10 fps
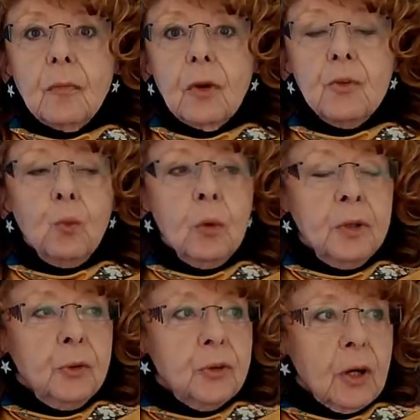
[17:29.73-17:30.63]
There's a
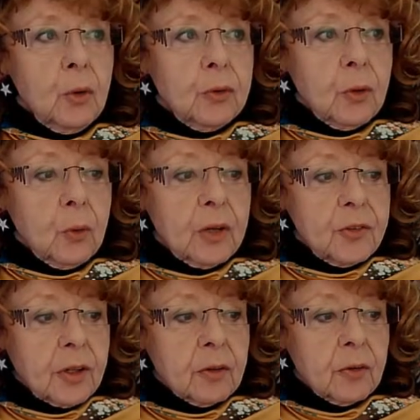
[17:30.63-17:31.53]
woman who
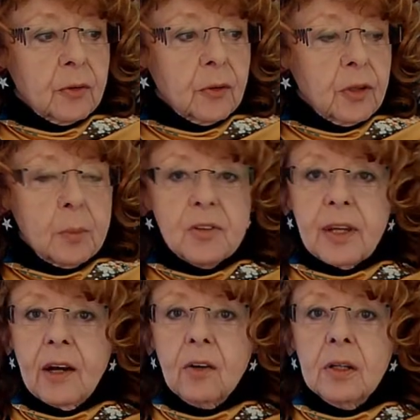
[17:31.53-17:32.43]
has done, her name is
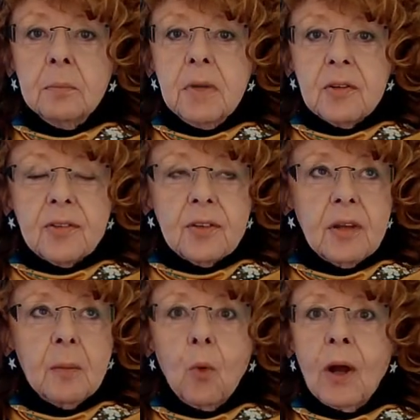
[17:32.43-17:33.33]
Carolyn Miss,
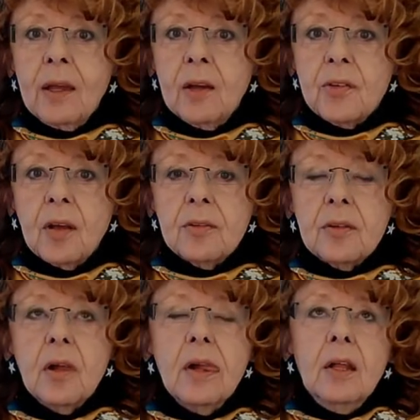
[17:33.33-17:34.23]
M-Y-S-S.